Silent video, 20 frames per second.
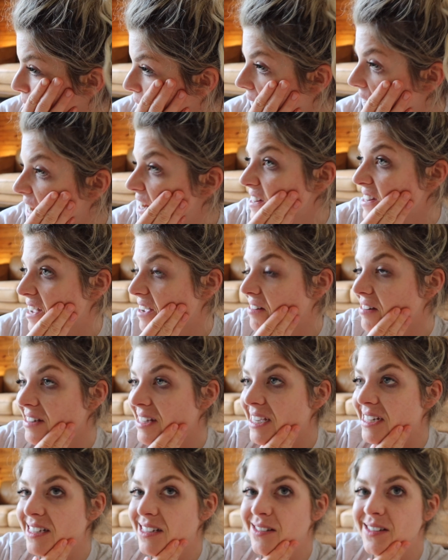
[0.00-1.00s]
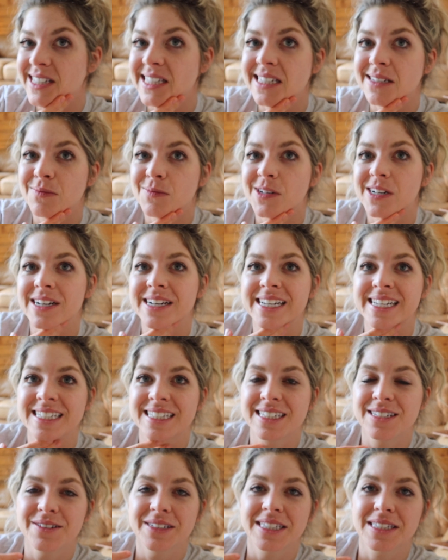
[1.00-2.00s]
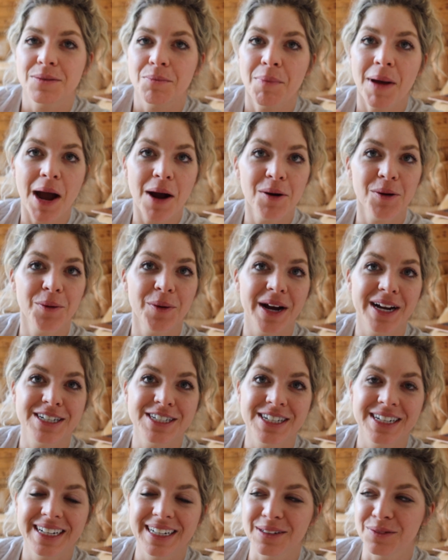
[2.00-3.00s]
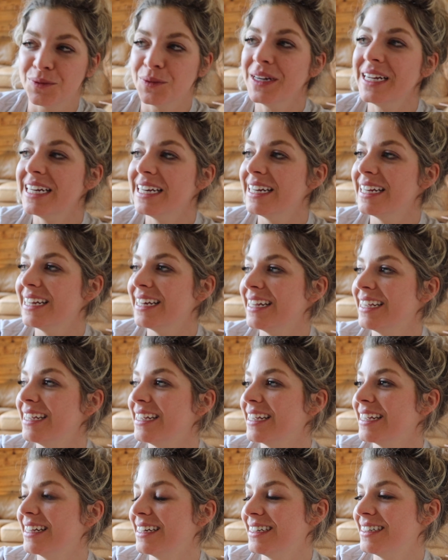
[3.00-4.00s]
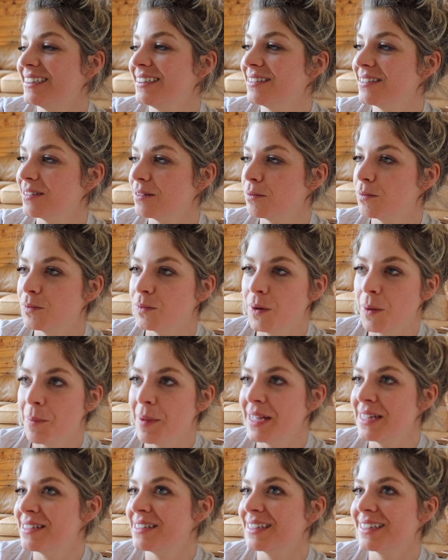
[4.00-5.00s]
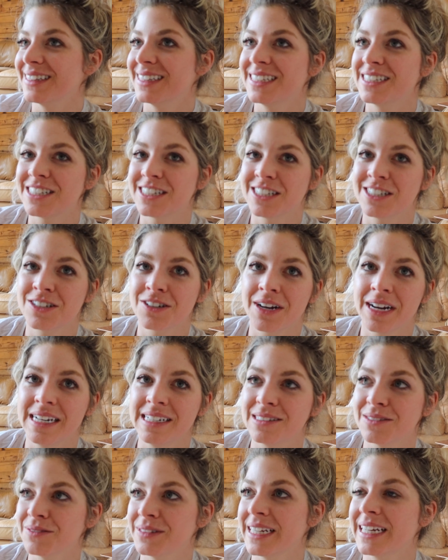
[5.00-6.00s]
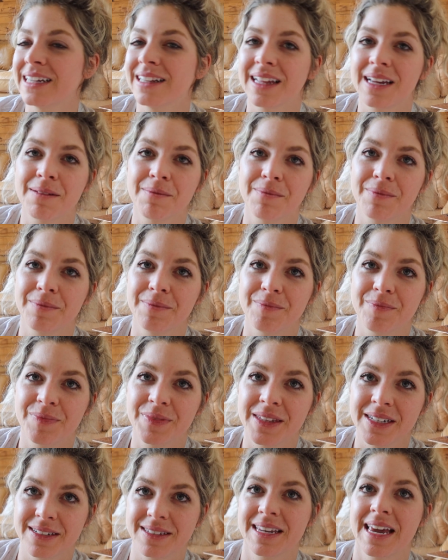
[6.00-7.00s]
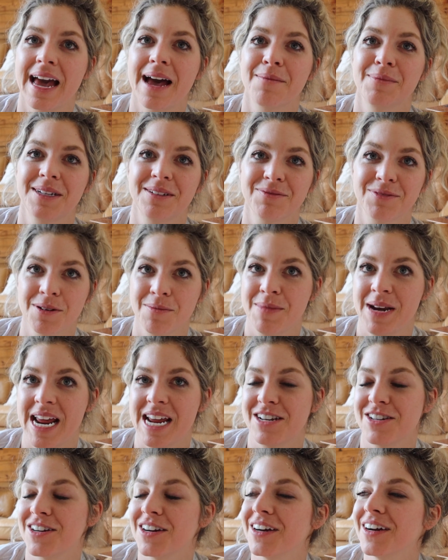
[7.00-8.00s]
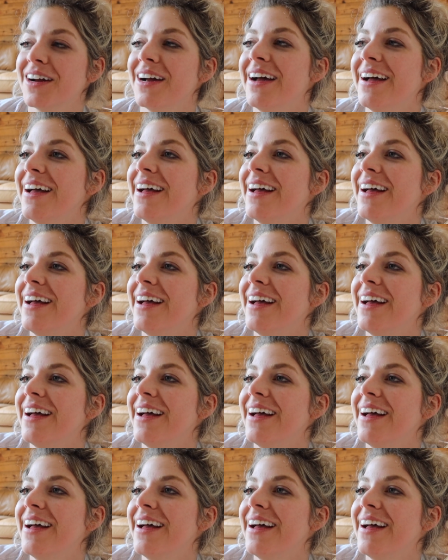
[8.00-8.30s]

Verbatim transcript: Brad is outside doing some work. He's doing some power washing and weed eating, and we're basically just trying to reclaim this cabin from nature.